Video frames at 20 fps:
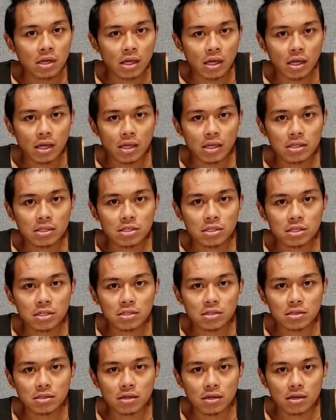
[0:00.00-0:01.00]
it
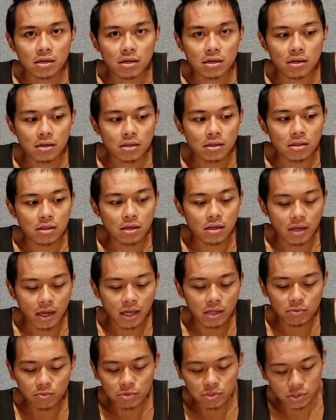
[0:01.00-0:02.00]
just the
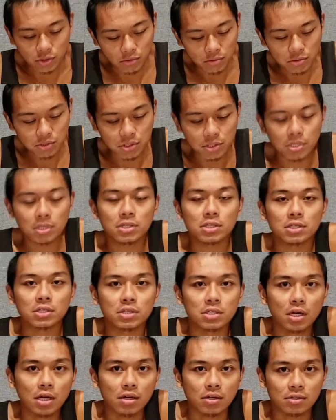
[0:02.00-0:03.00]
end result just
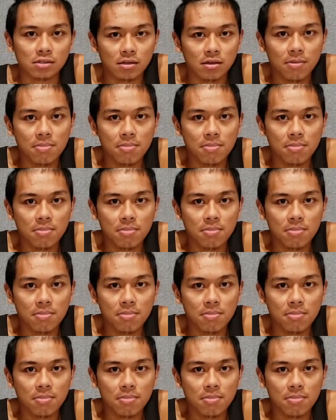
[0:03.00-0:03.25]
sucked.